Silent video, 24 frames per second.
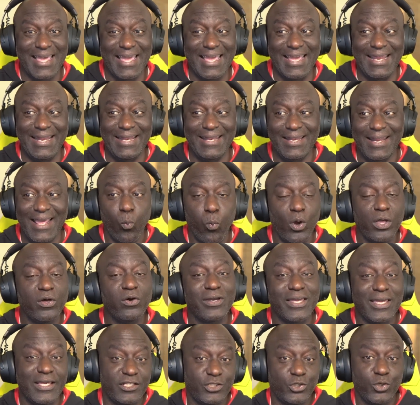and we'll
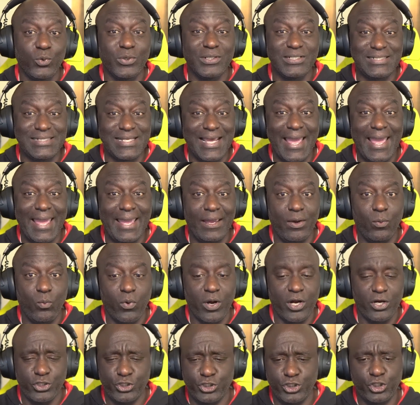get to a day
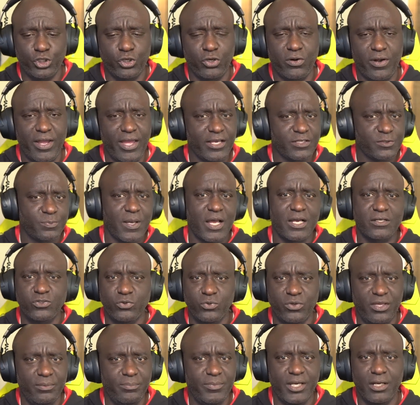where, sure, Xbox will
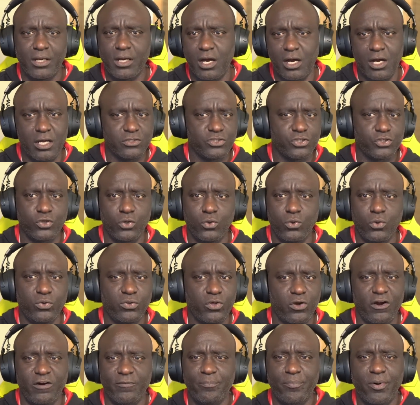give me a console,
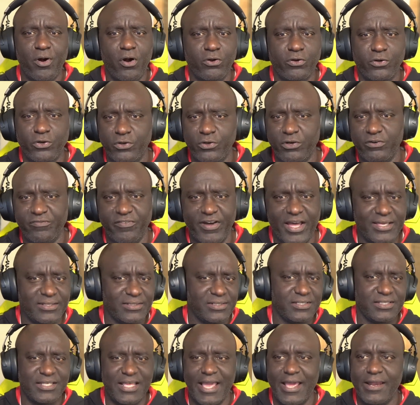there are partner
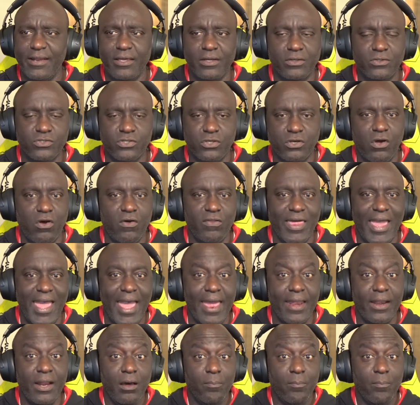devices, handhelds, and all that.